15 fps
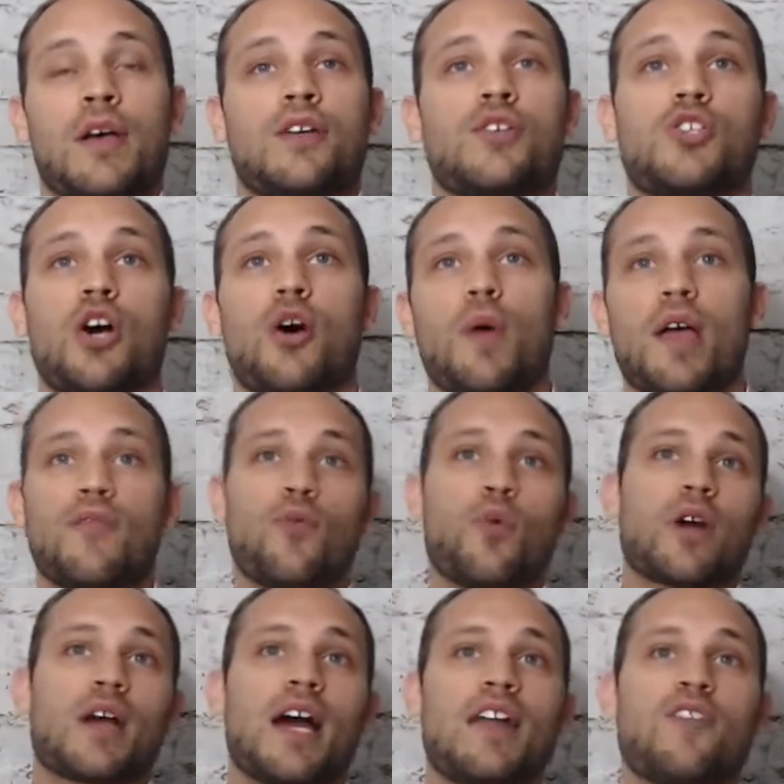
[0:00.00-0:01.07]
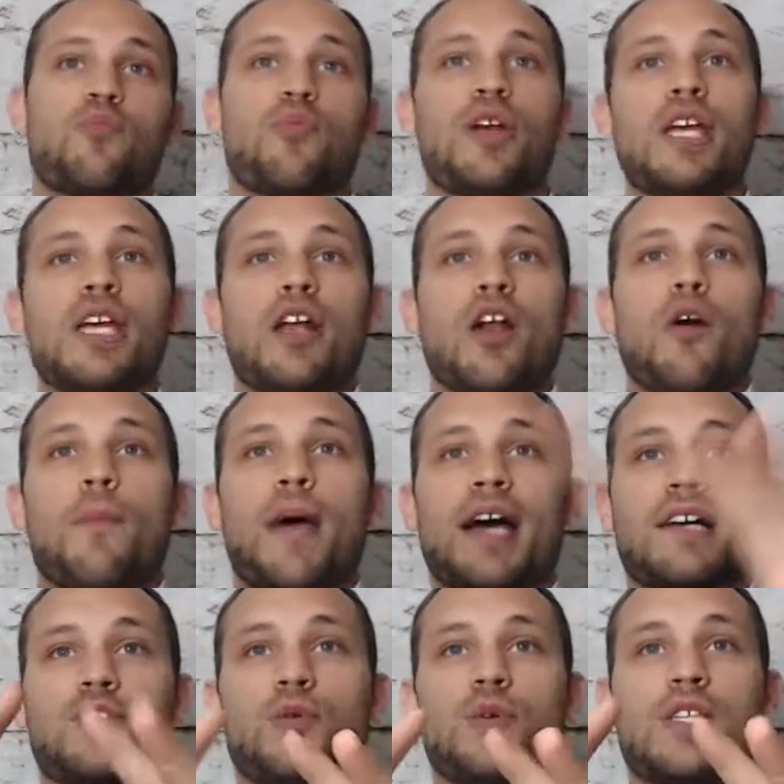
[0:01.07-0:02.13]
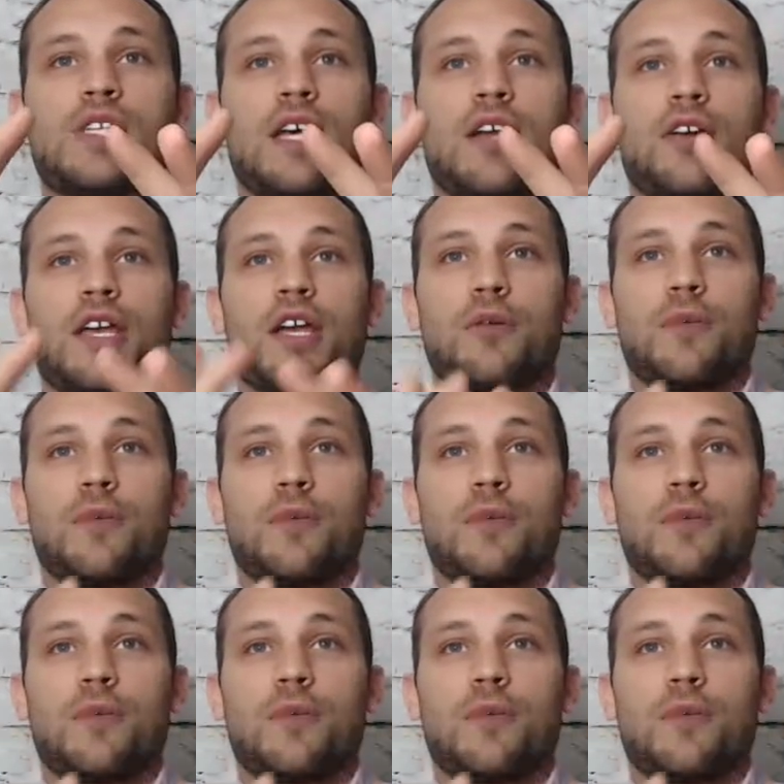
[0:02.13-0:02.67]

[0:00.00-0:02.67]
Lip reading: So if we're kind of bringing it all back to a center here,